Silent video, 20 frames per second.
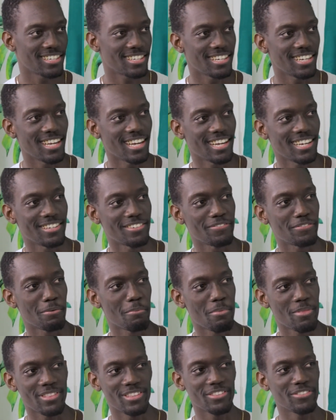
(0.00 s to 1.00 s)
Yeah. And
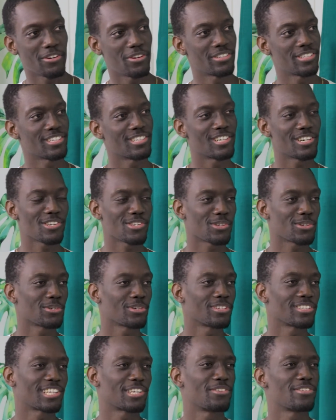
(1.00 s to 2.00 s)
from 13 years
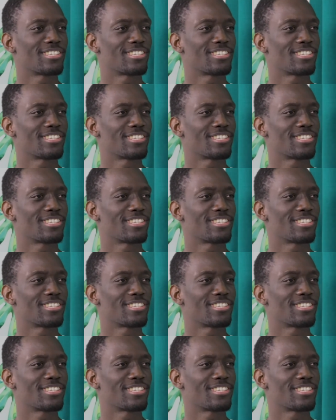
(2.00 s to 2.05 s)
old,